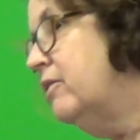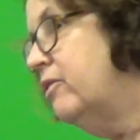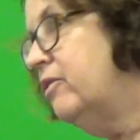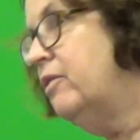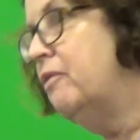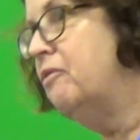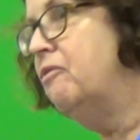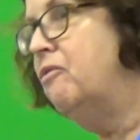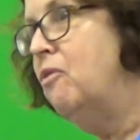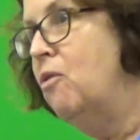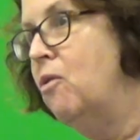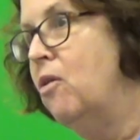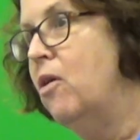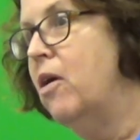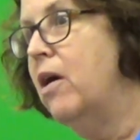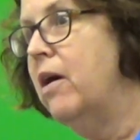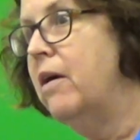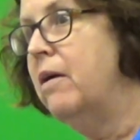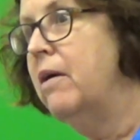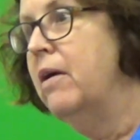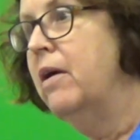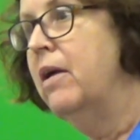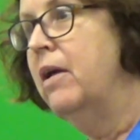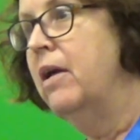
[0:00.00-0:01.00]
list of
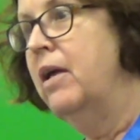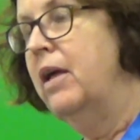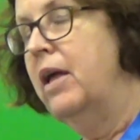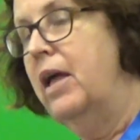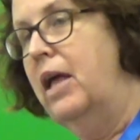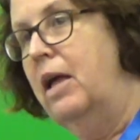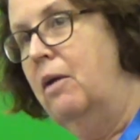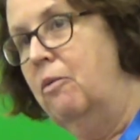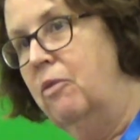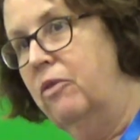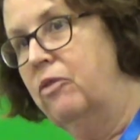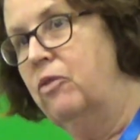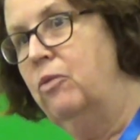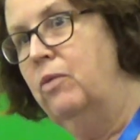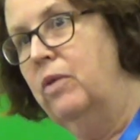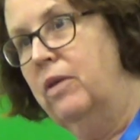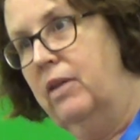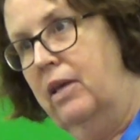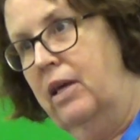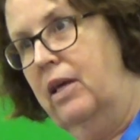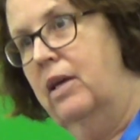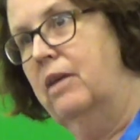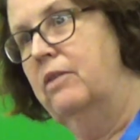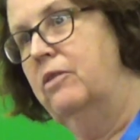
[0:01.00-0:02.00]
4, it was
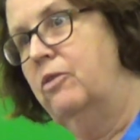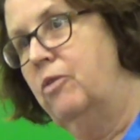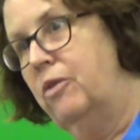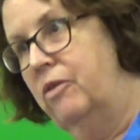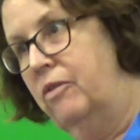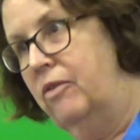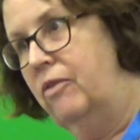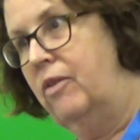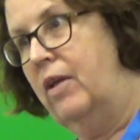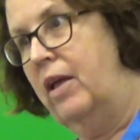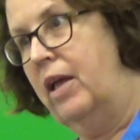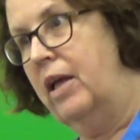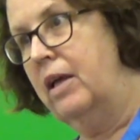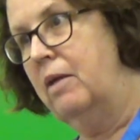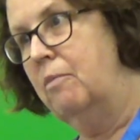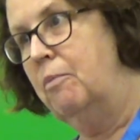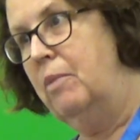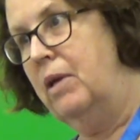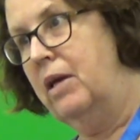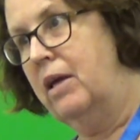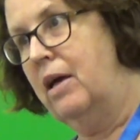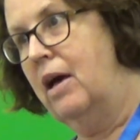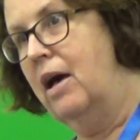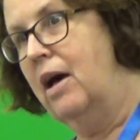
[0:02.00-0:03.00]
really interesting
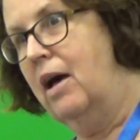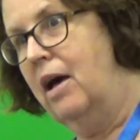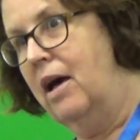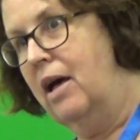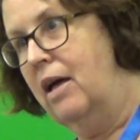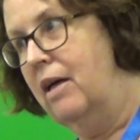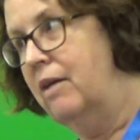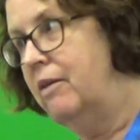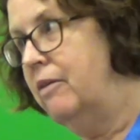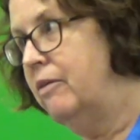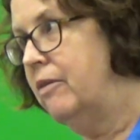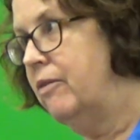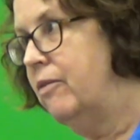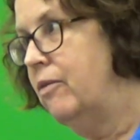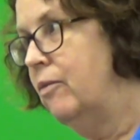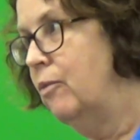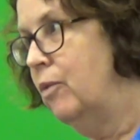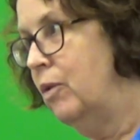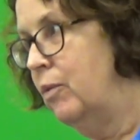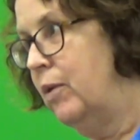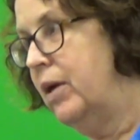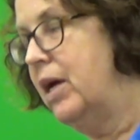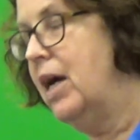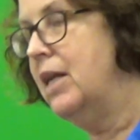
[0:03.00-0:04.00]
because
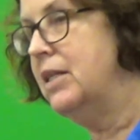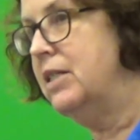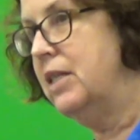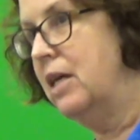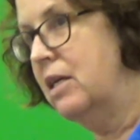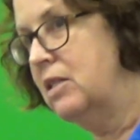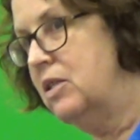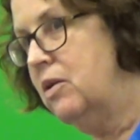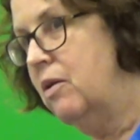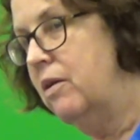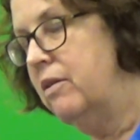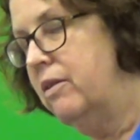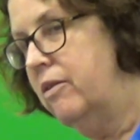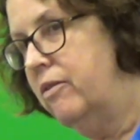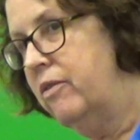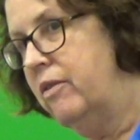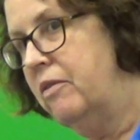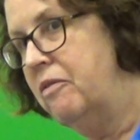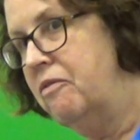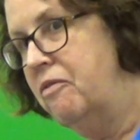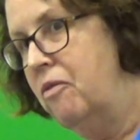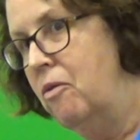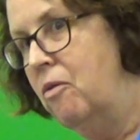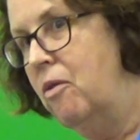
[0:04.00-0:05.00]
when we got down to our list
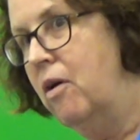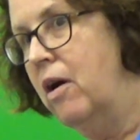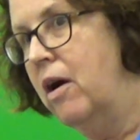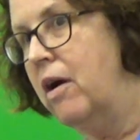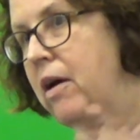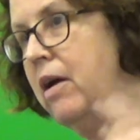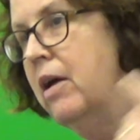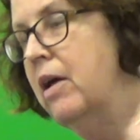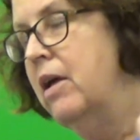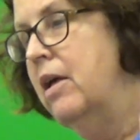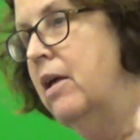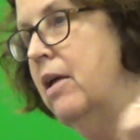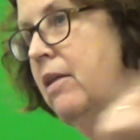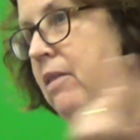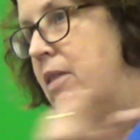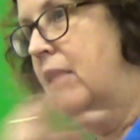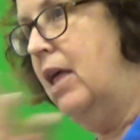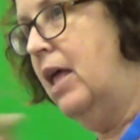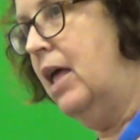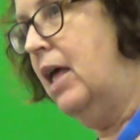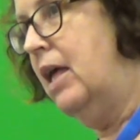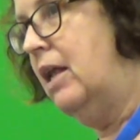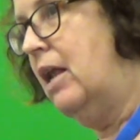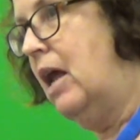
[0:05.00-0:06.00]
of 4,
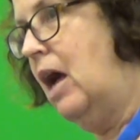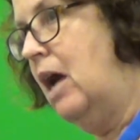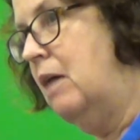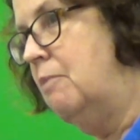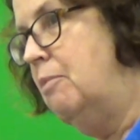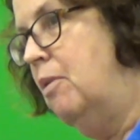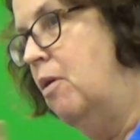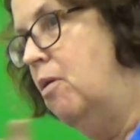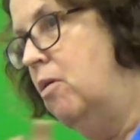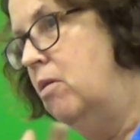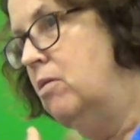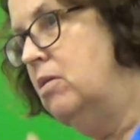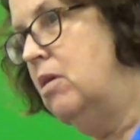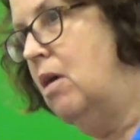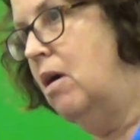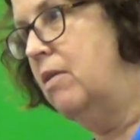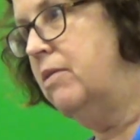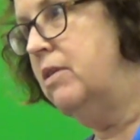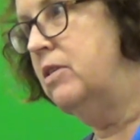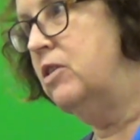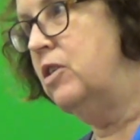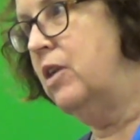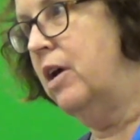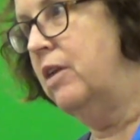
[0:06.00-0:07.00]
then I polled all
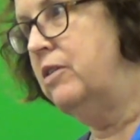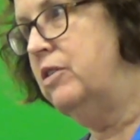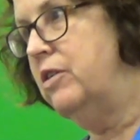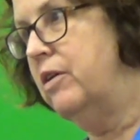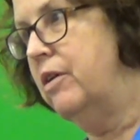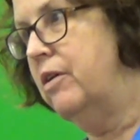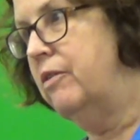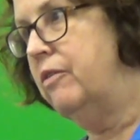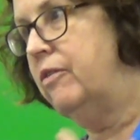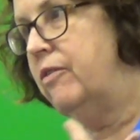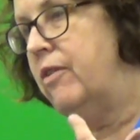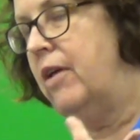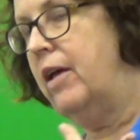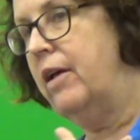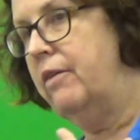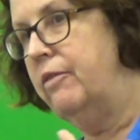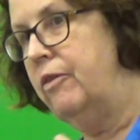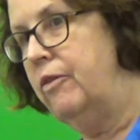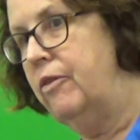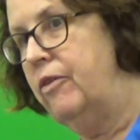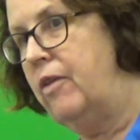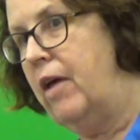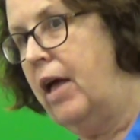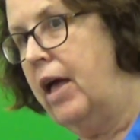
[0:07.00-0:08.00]
the judges
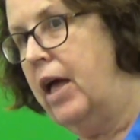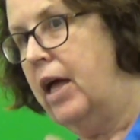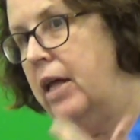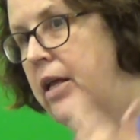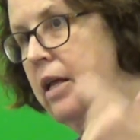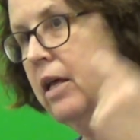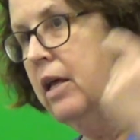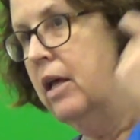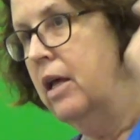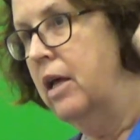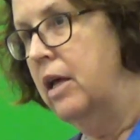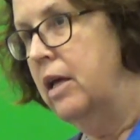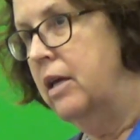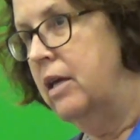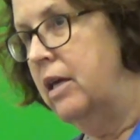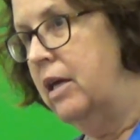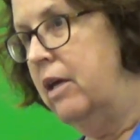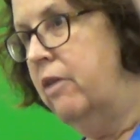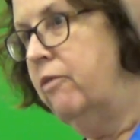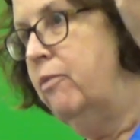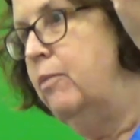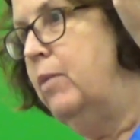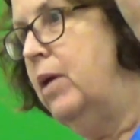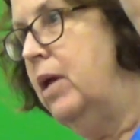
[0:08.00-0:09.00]
and said,
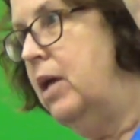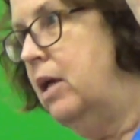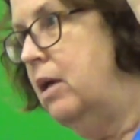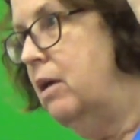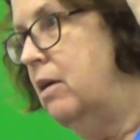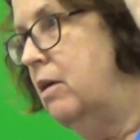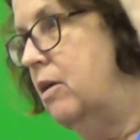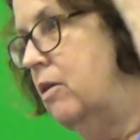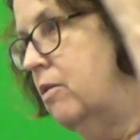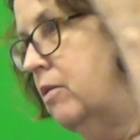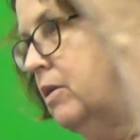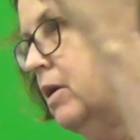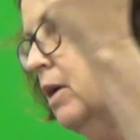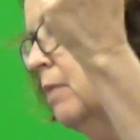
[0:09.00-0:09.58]
give me your